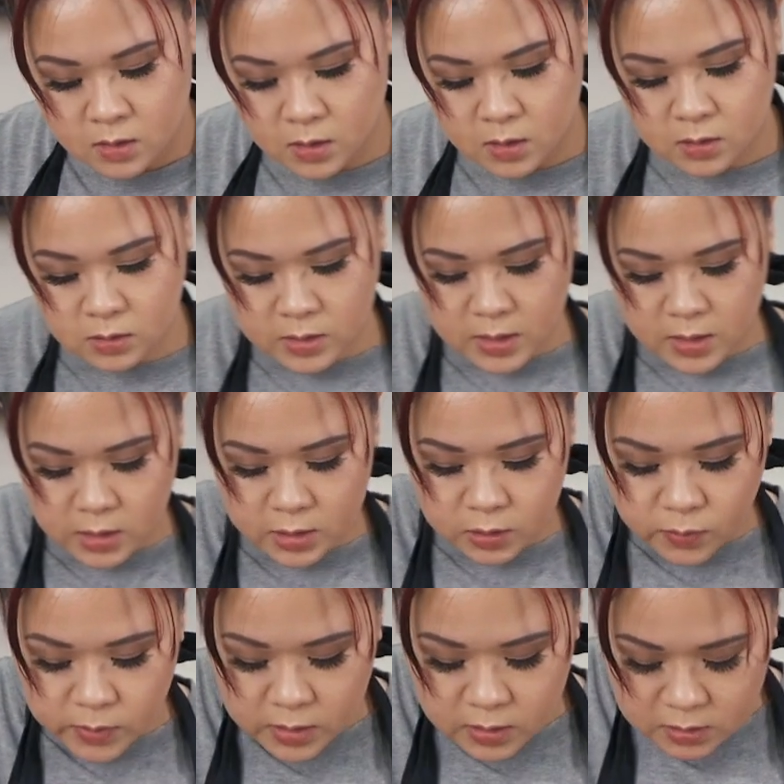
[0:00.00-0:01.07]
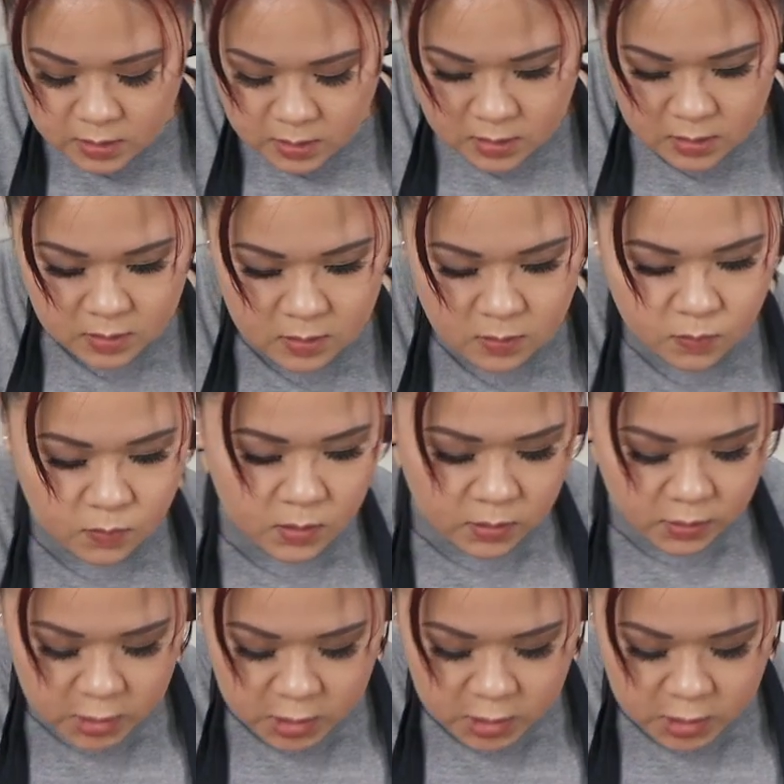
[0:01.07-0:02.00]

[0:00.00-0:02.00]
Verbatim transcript: little tiny squares. What do